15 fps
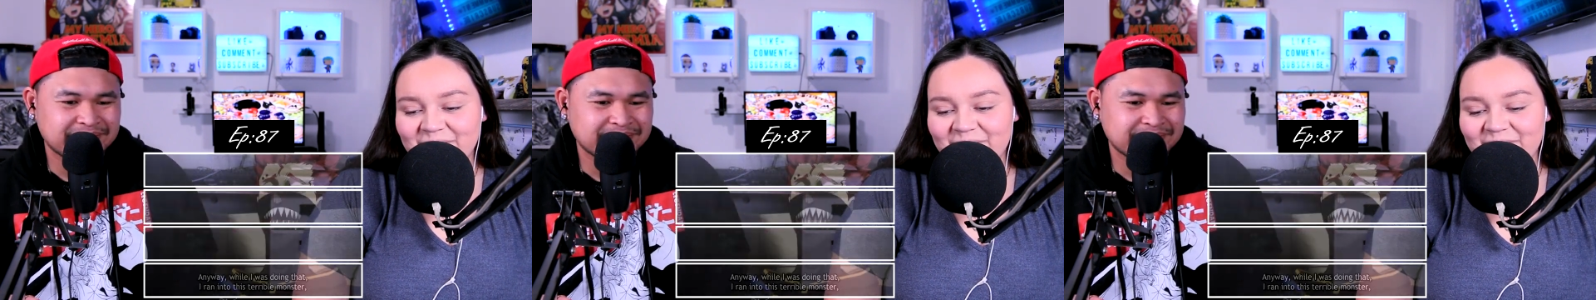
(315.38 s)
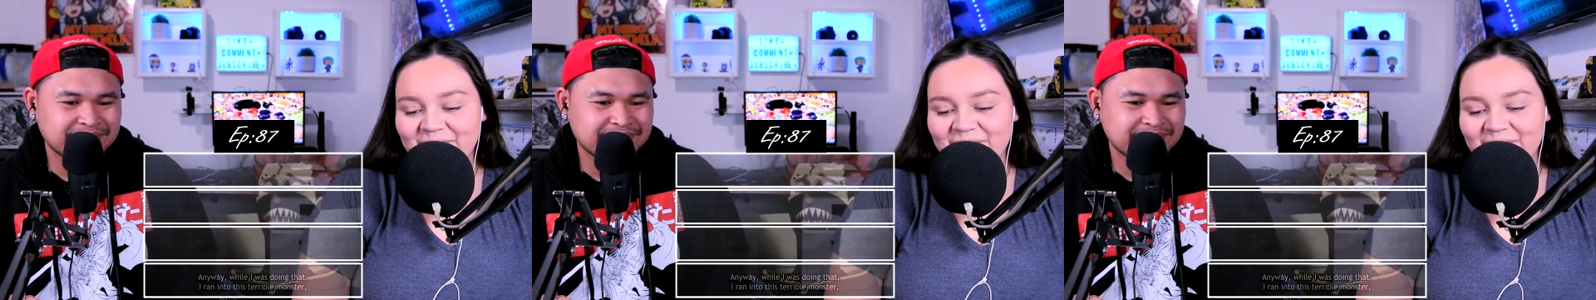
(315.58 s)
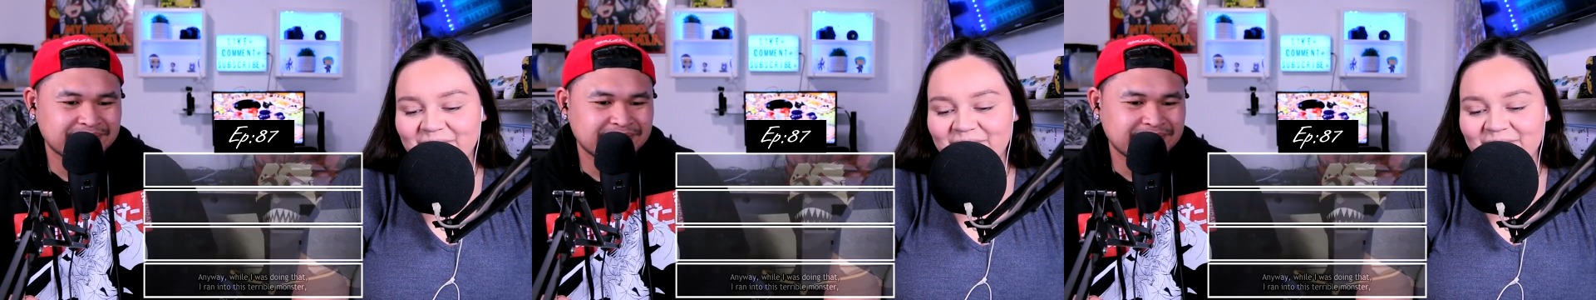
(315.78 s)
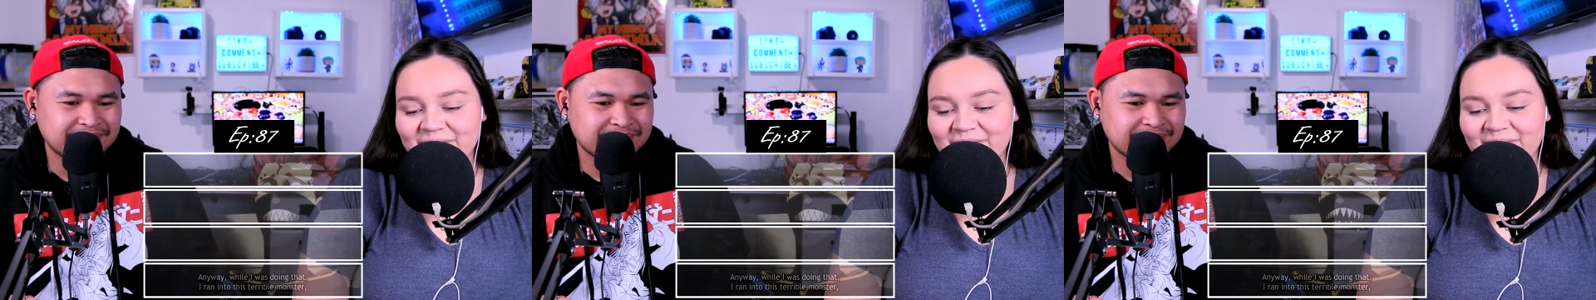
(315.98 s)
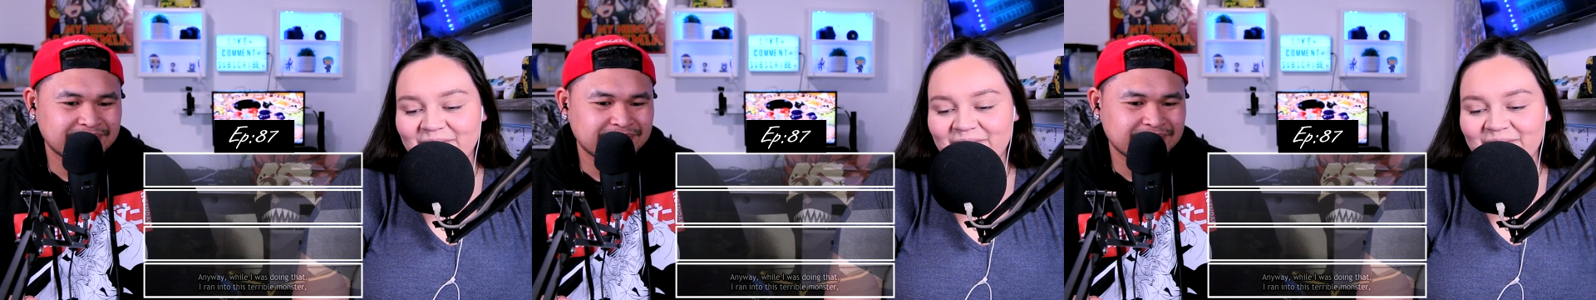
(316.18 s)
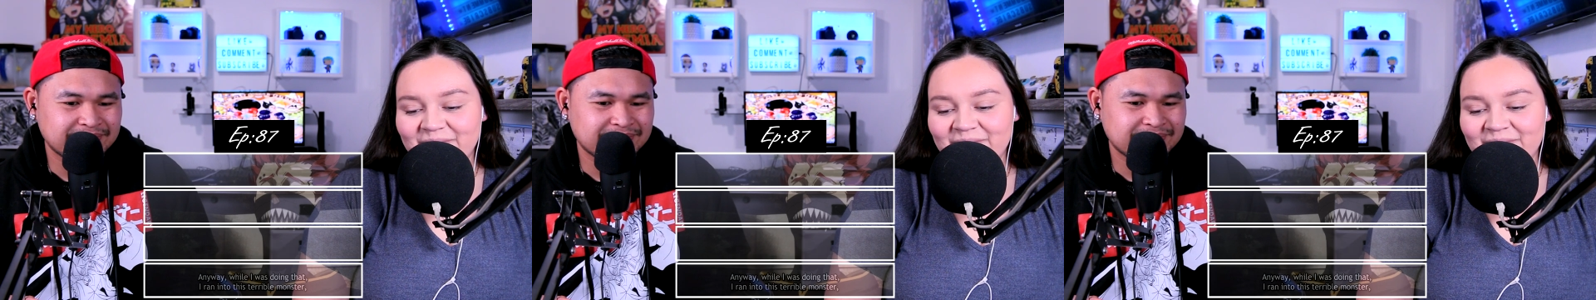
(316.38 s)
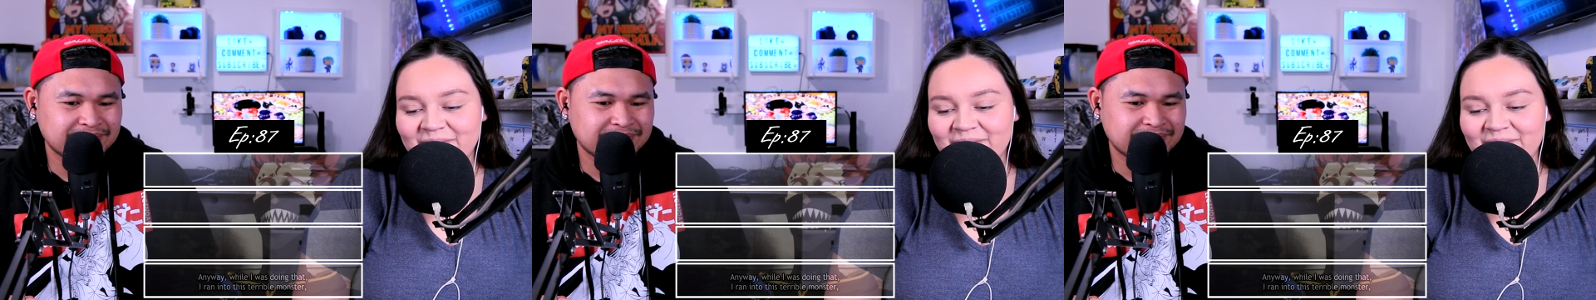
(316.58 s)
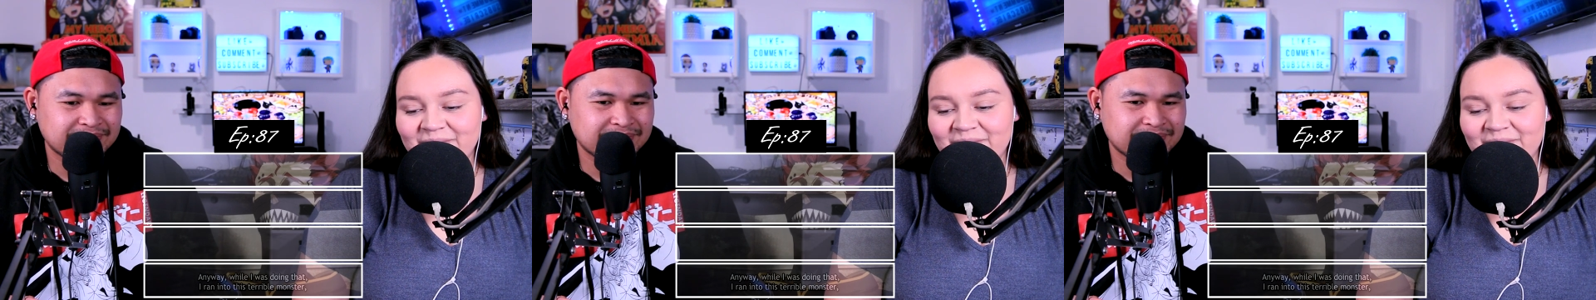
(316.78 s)

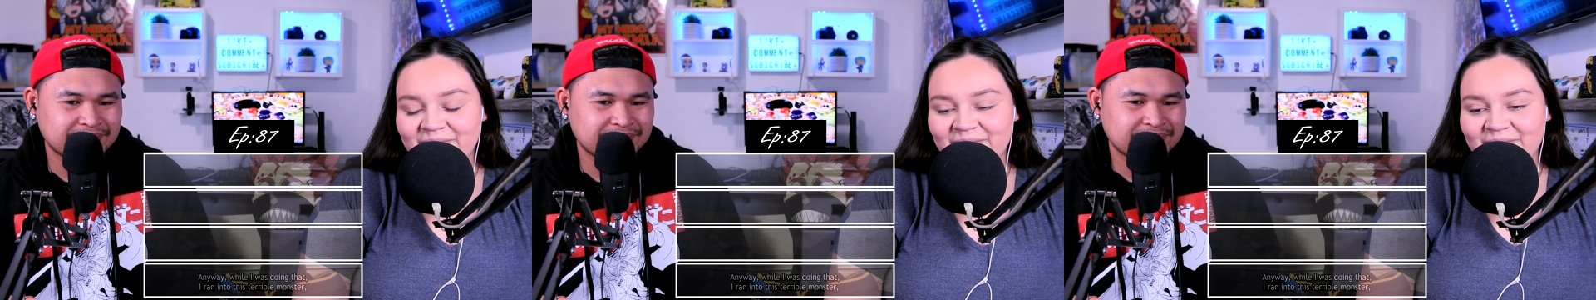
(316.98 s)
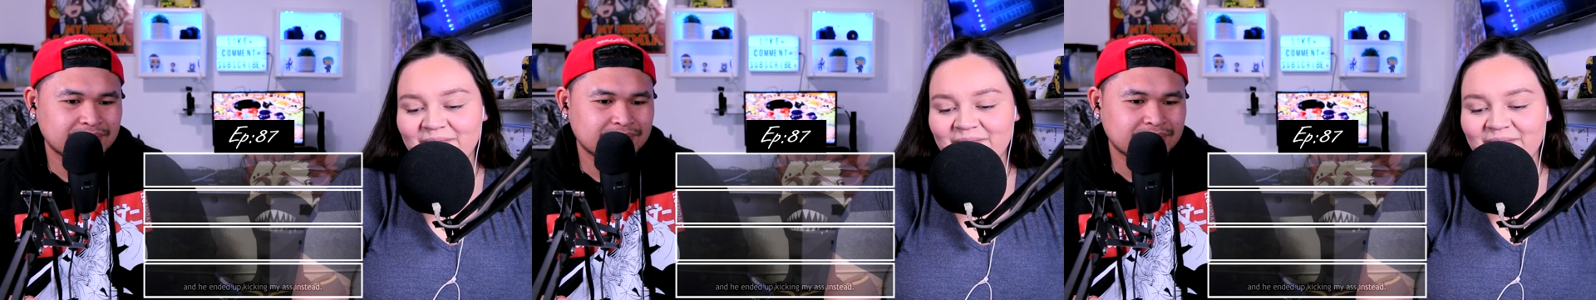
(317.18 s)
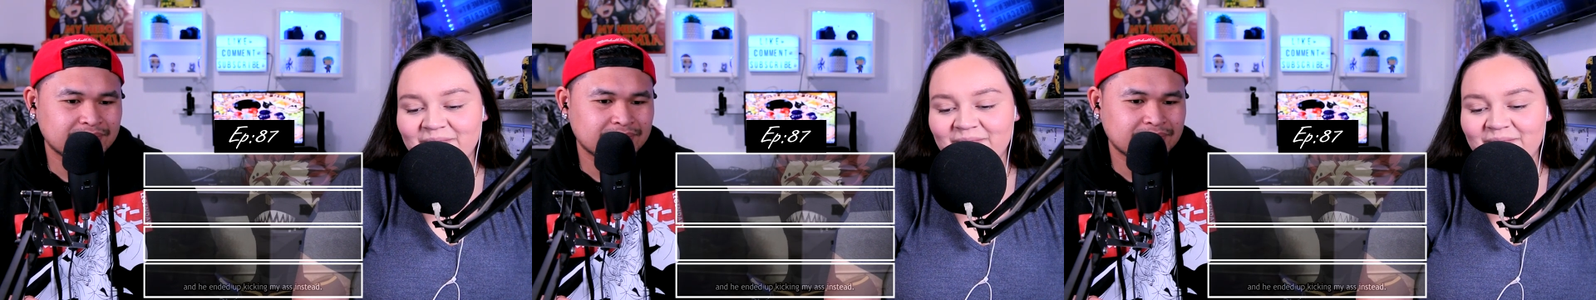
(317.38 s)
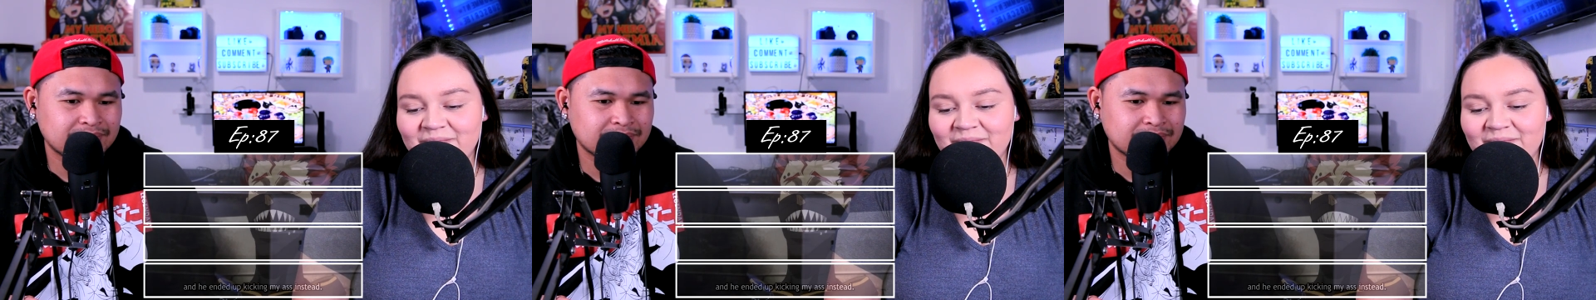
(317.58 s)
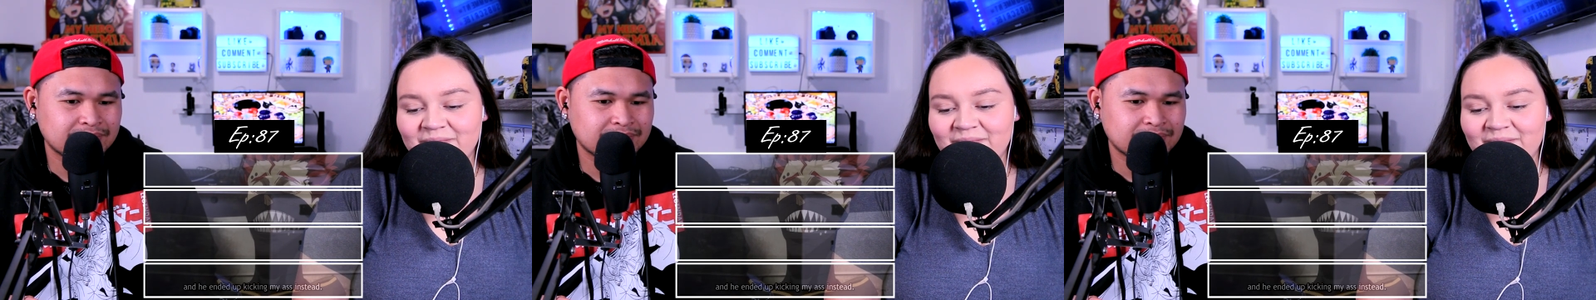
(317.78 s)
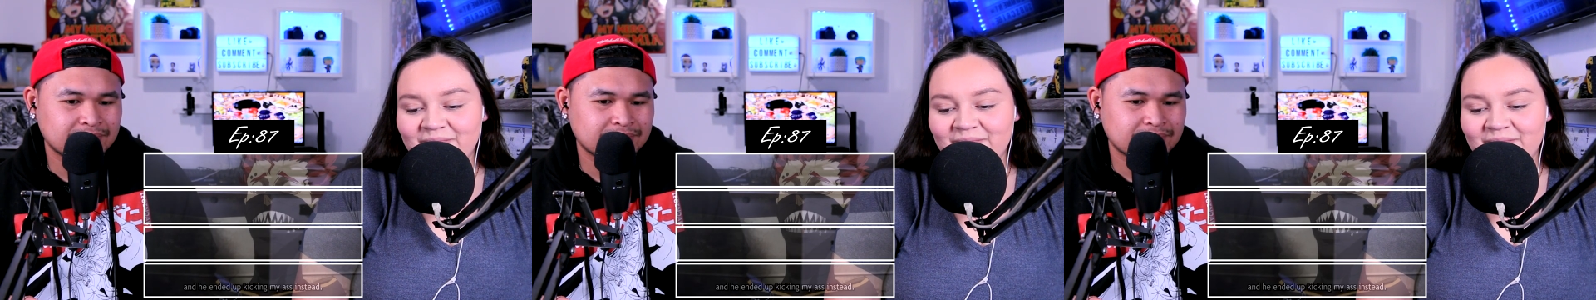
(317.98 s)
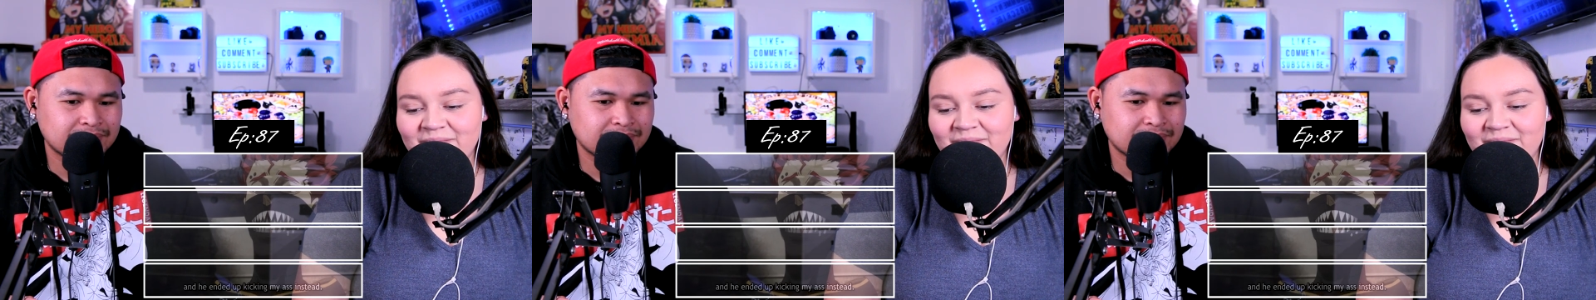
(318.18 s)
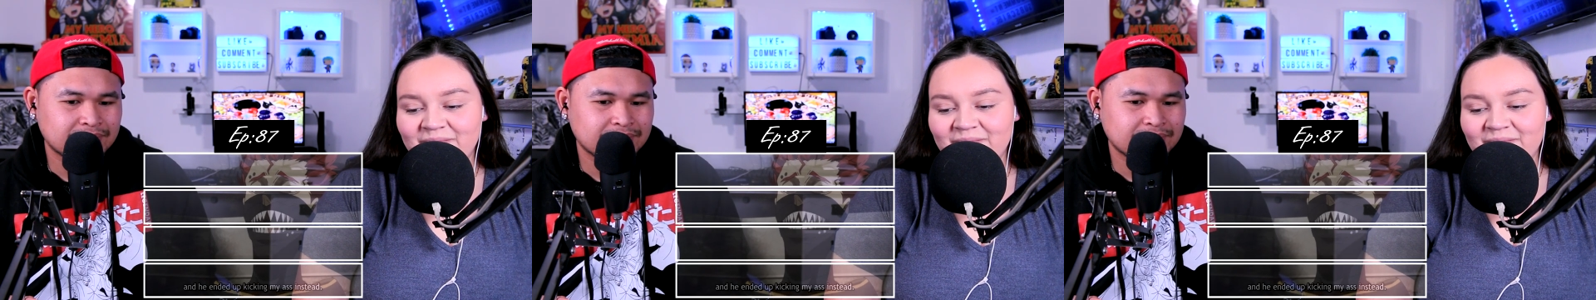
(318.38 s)
(no one is talking)